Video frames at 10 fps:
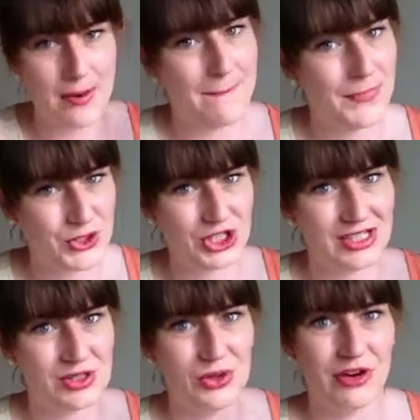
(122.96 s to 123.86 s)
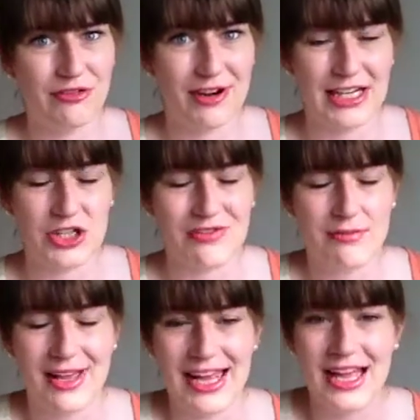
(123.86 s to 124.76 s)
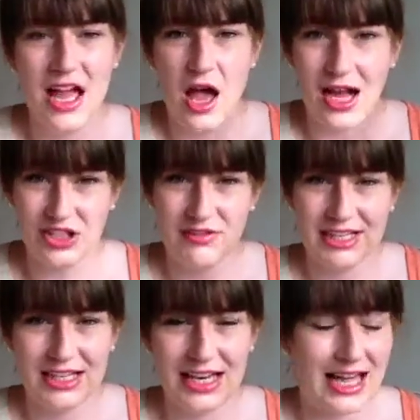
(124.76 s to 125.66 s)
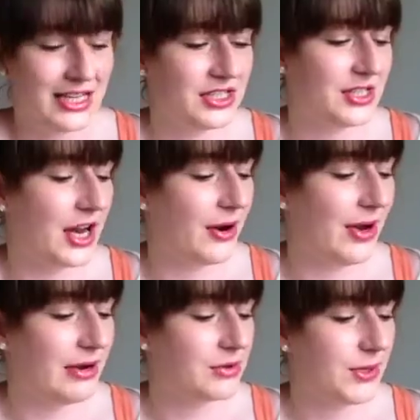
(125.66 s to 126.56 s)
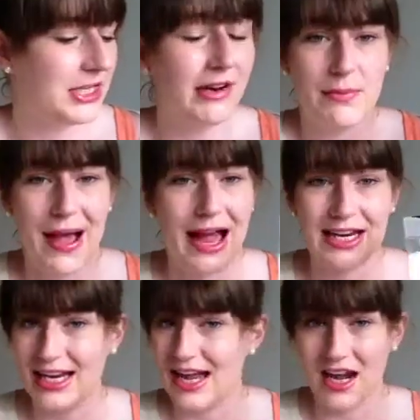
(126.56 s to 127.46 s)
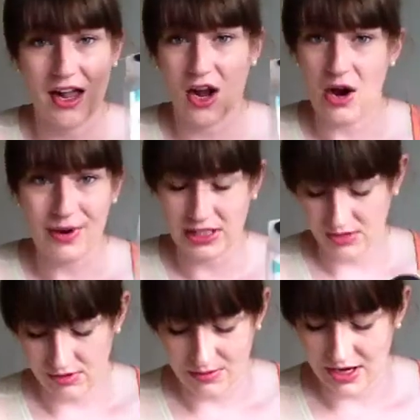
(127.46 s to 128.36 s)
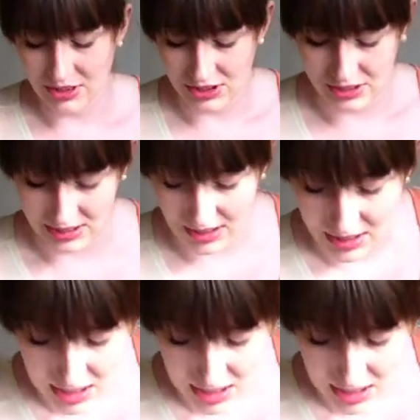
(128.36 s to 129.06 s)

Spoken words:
and budget sort of range for me. I do really like this though. It was worth every penny and I can't wait to repurchase it.